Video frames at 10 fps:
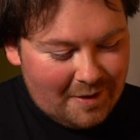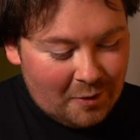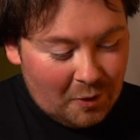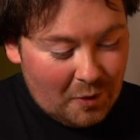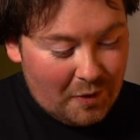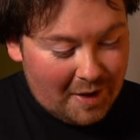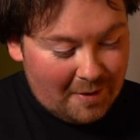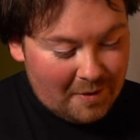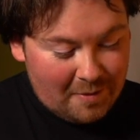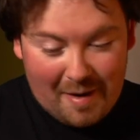the whole
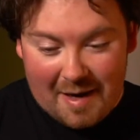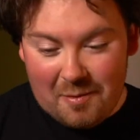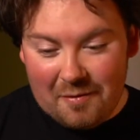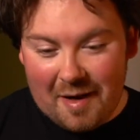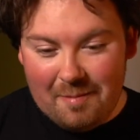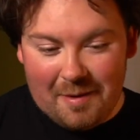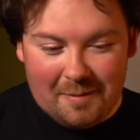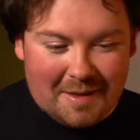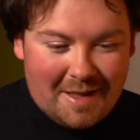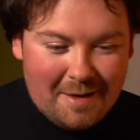thing with my Movember
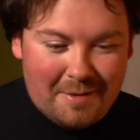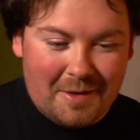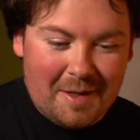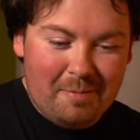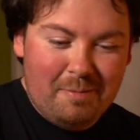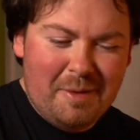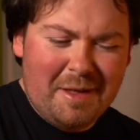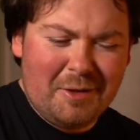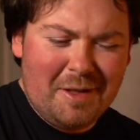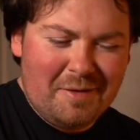was that I was going to play
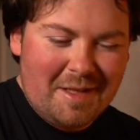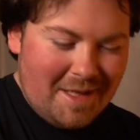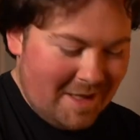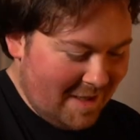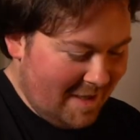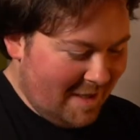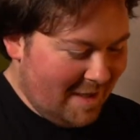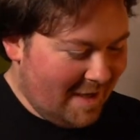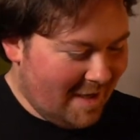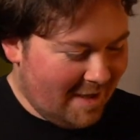a tune every day
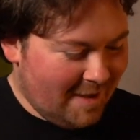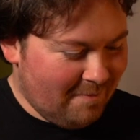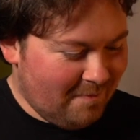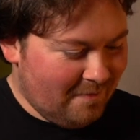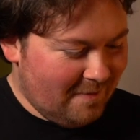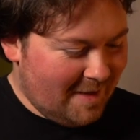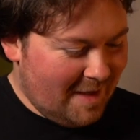and